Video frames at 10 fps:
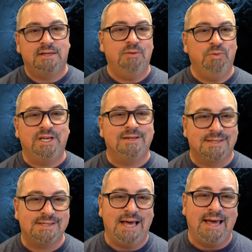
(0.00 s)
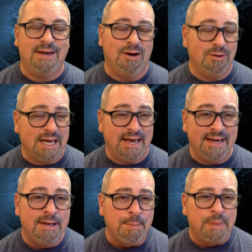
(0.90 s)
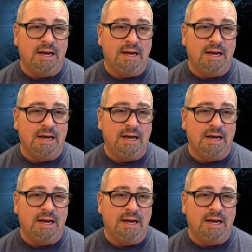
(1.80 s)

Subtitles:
then we could say, okay,